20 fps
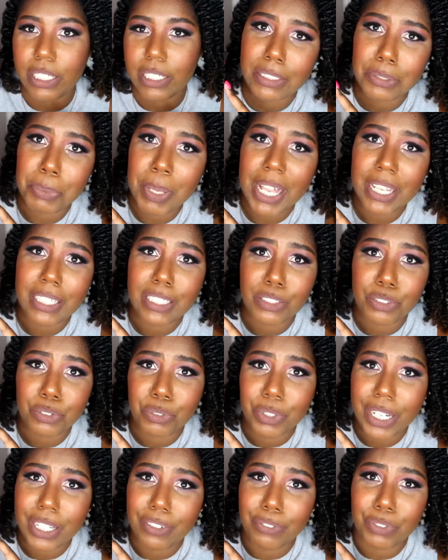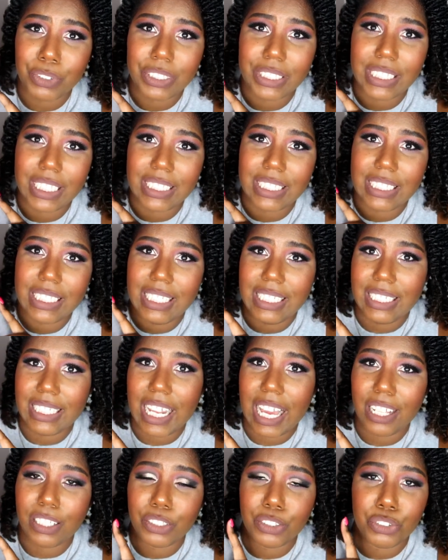This palette is great for
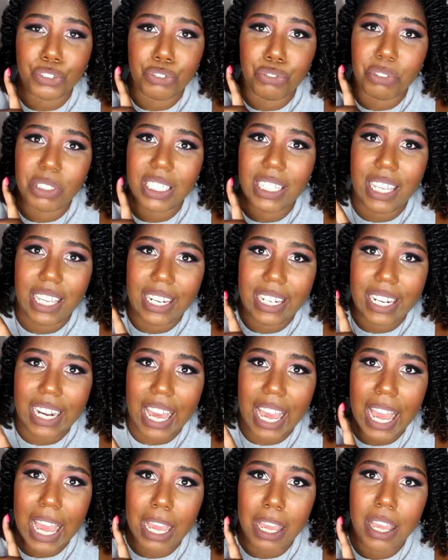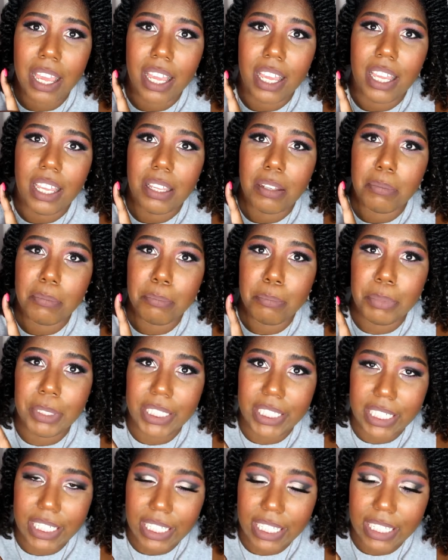$16. You cannot
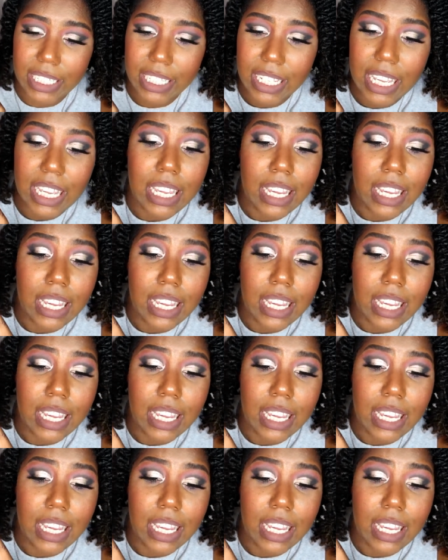beat it.